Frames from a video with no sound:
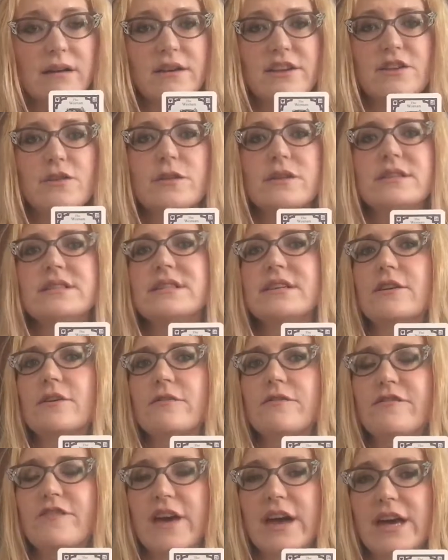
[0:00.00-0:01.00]
You can see her
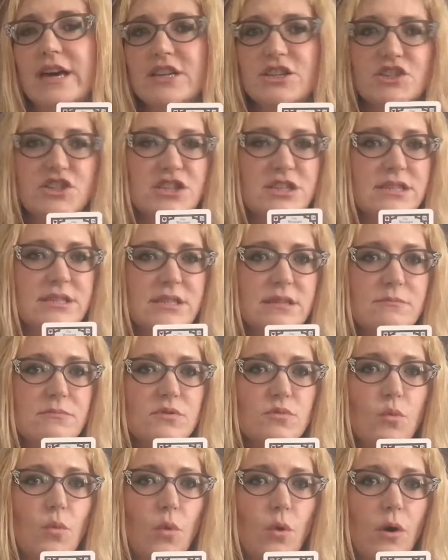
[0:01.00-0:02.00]
face. She seems
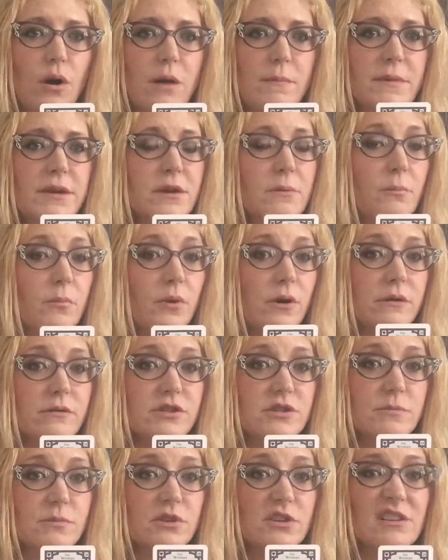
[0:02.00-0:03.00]
warm and
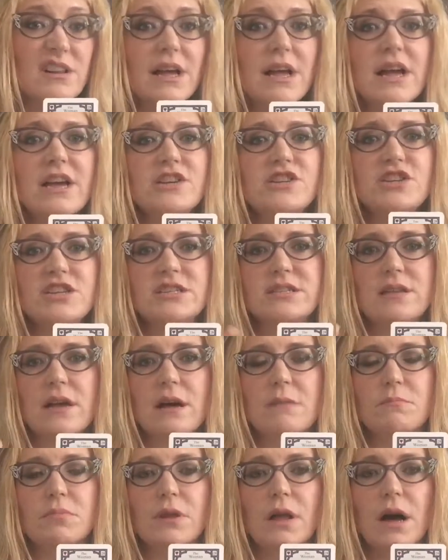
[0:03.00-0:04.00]
approachable. She's
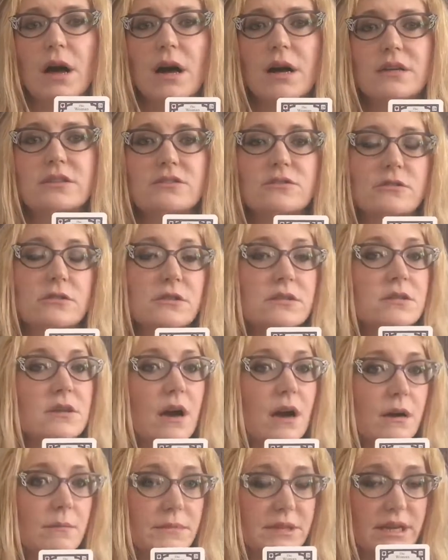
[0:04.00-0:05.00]
not blocked or
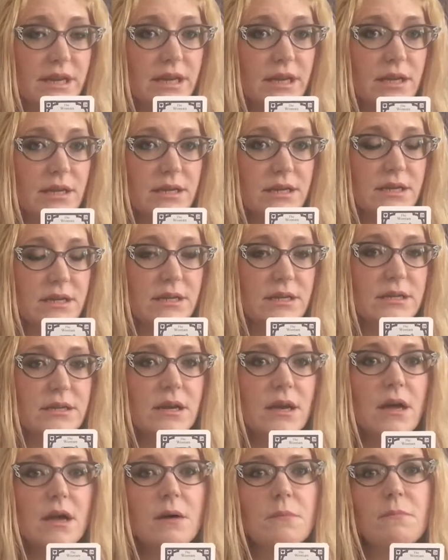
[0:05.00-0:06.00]
dominated
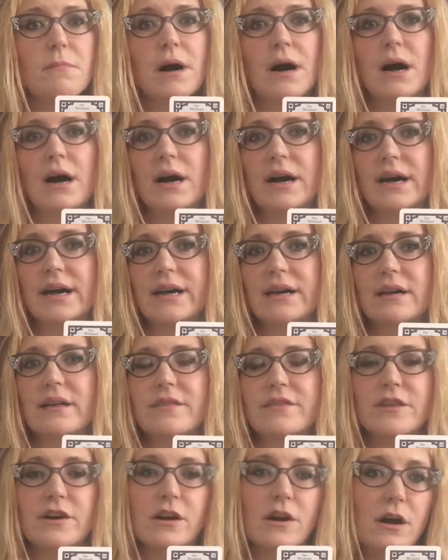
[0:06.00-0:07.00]
by
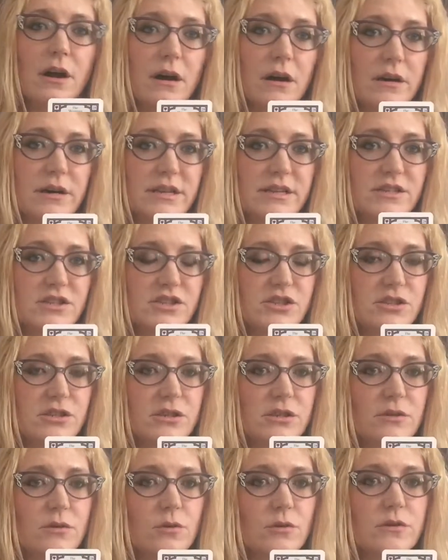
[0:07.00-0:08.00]
the card
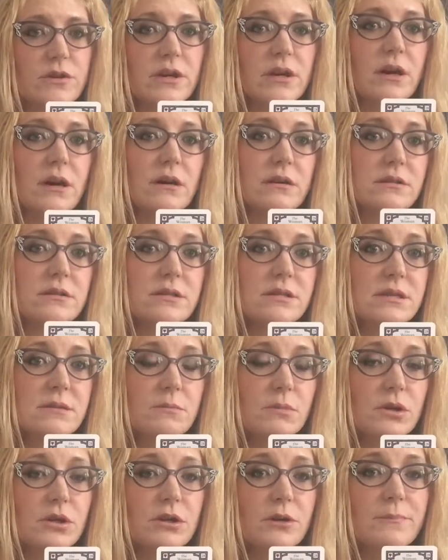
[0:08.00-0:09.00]
insert or the card
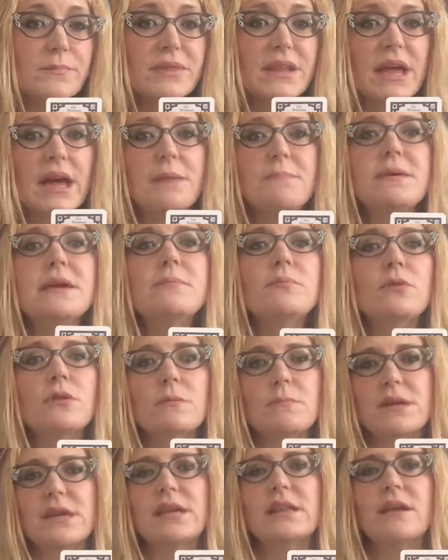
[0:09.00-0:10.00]
symbol, and people
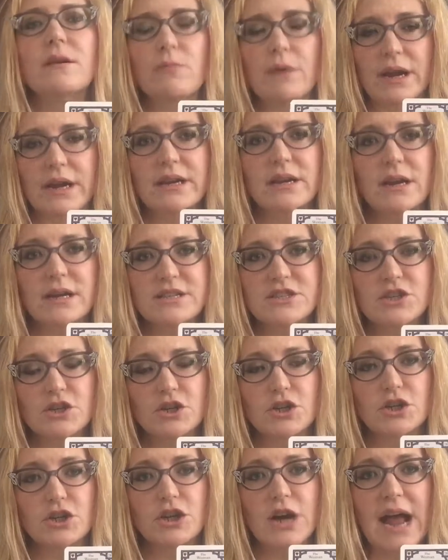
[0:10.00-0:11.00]
immediately recognize
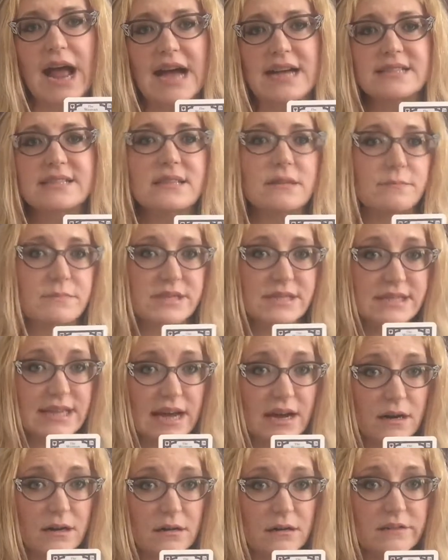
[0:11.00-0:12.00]
her as
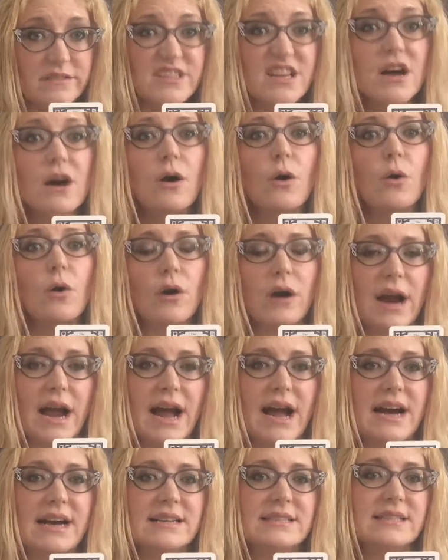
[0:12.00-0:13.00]
themselves or
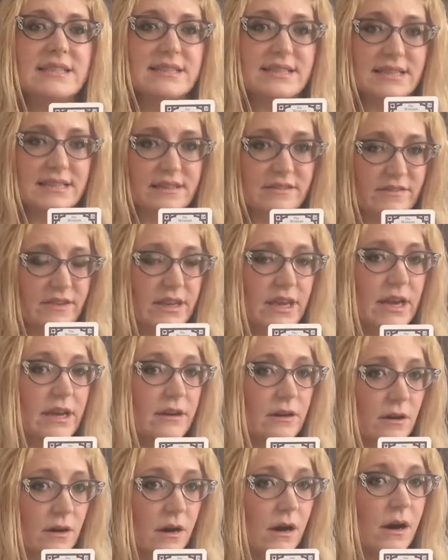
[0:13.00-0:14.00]
as a
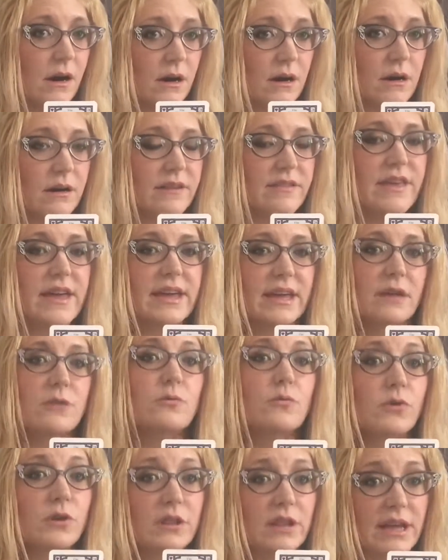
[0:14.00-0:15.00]
significator card. They can
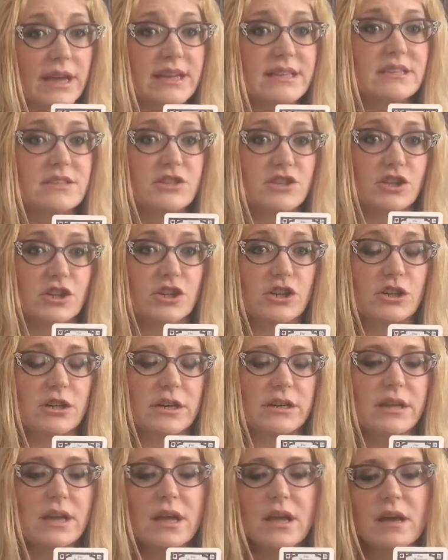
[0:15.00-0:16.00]
relate to her.
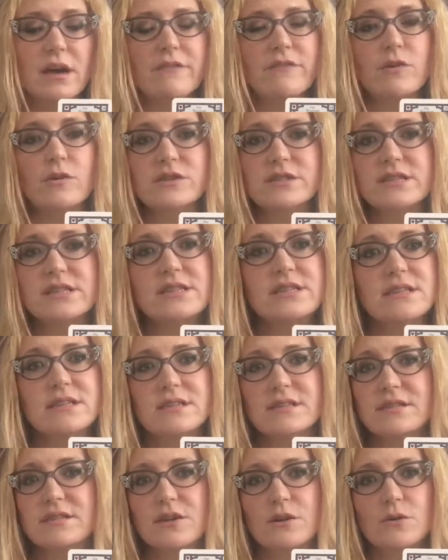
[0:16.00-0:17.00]
And of course, this is
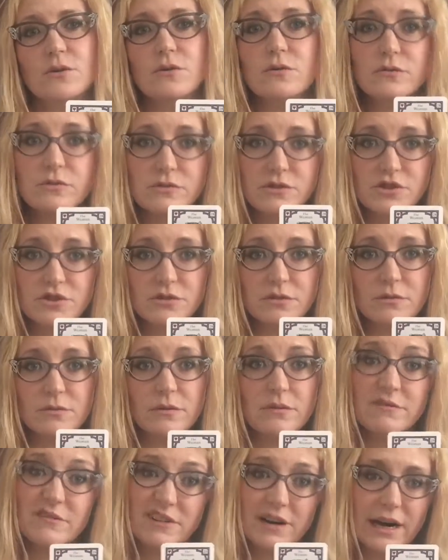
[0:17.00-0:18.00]
so crucial
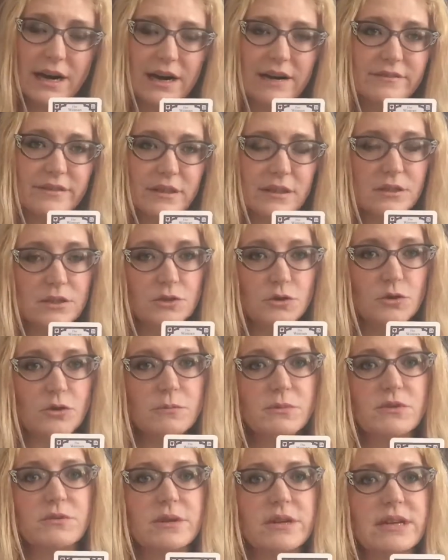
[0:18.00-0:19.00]
when we're having a
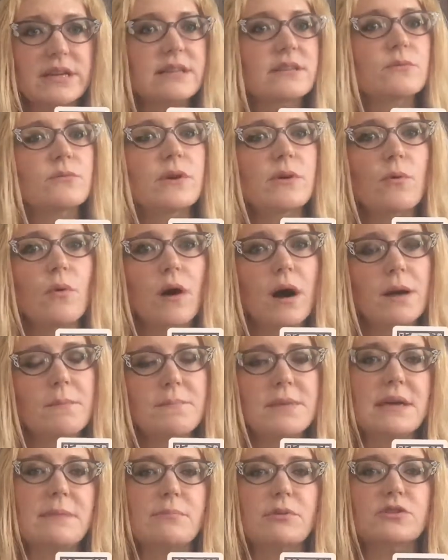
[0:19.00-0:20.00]
Lenormand reading. We want
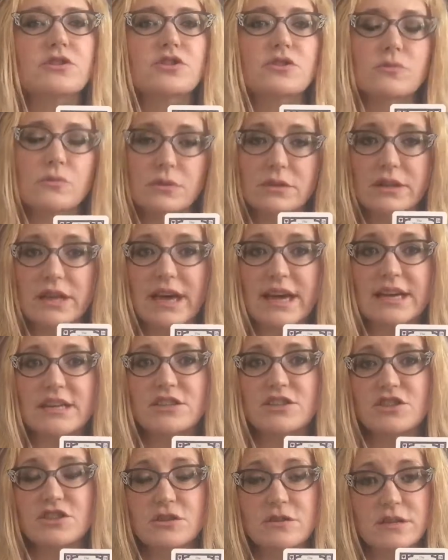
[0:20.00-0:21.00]
people to relate
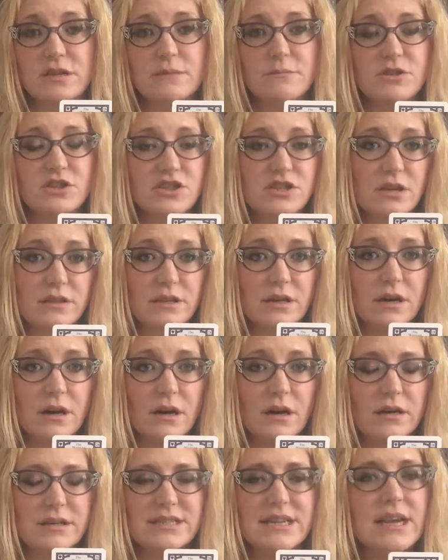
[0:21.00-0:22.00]
to the images on the
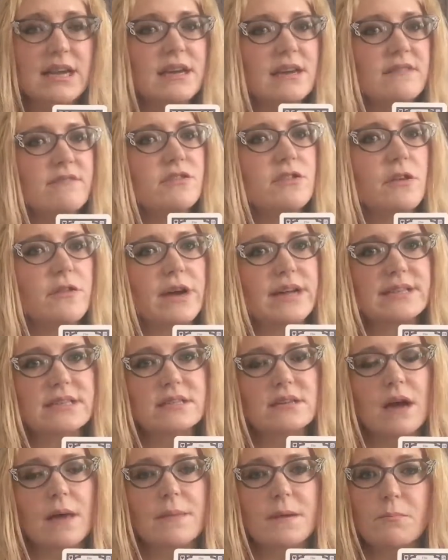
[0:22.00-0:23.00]
cards, even though that's
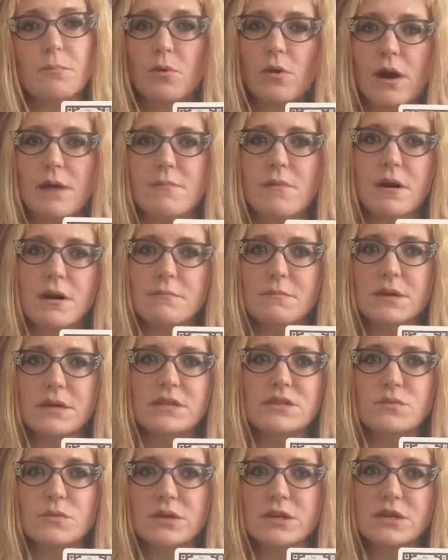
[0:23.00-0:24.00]
not the primary
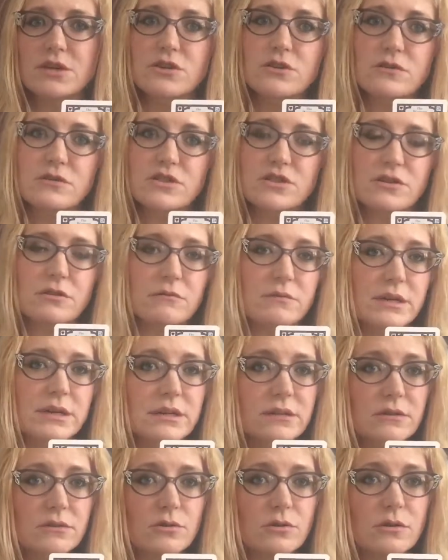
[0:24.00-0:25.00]
means we use to read
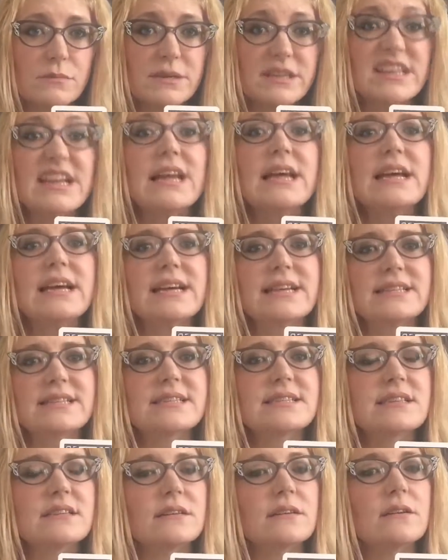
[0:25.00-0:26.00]
Lenormand. It's
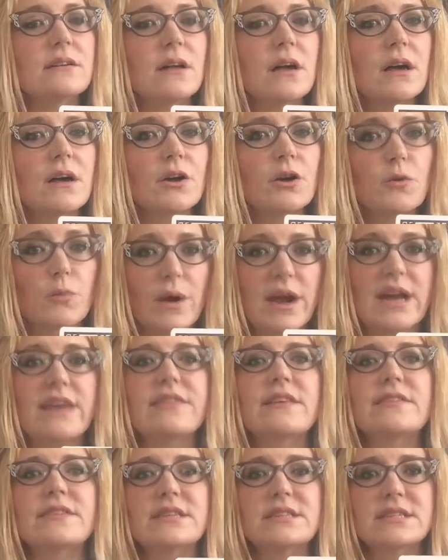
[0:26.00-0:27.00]
still great
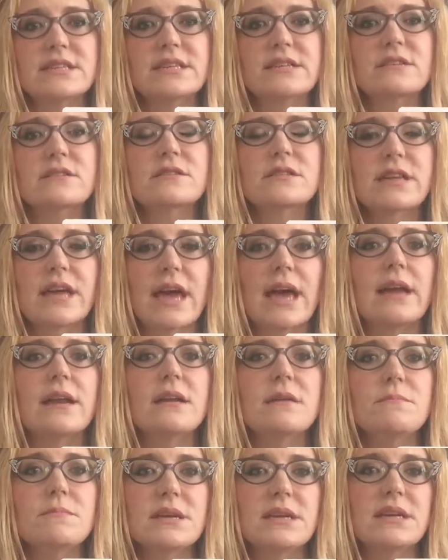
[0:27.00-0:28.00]
that the sitters can
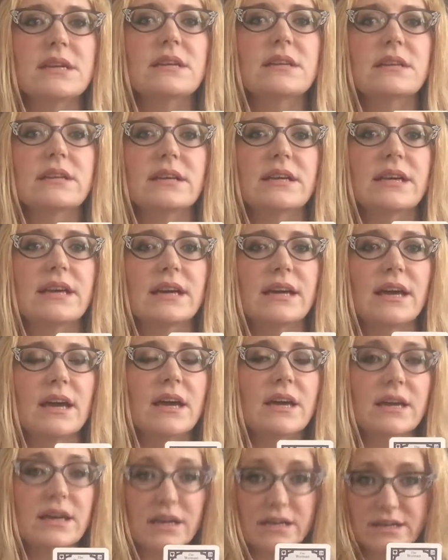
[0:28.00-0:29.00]
immediately
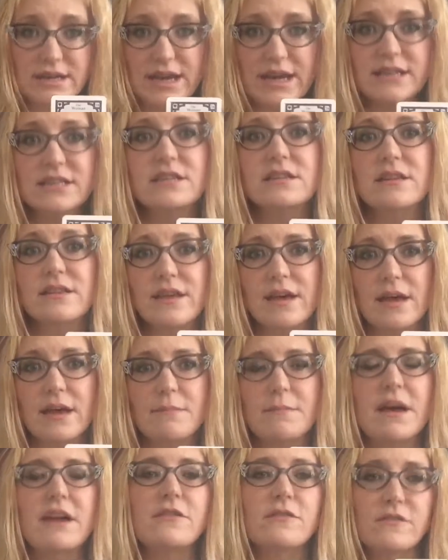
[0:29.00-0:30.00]
connect to them
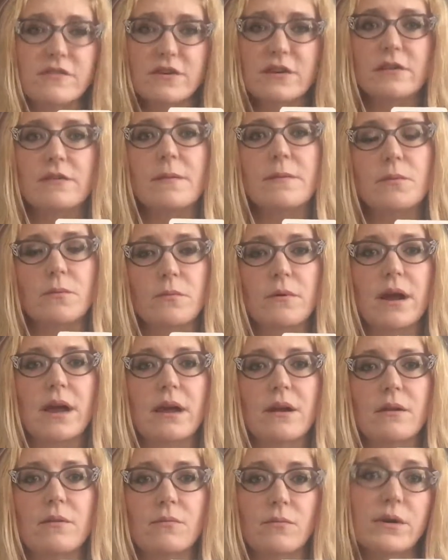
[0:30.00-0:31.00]
and feel that the re
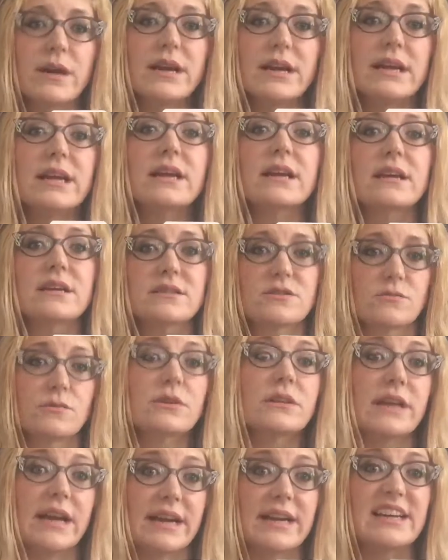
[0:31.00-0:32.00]
reading is
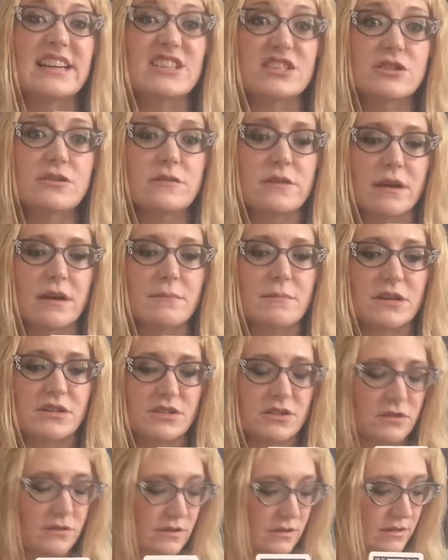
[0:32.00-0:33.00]
relating to them and
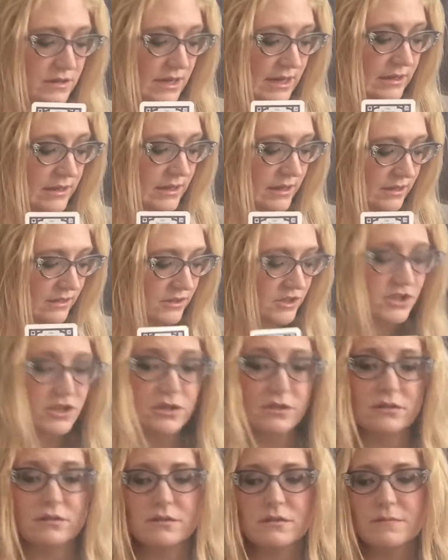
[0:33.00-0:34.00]
to their daily
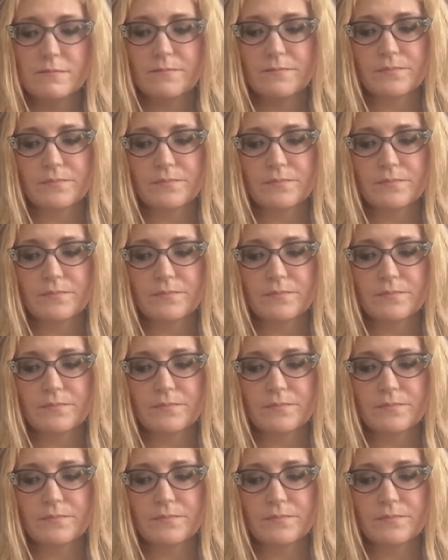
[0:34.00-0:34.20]
concerns.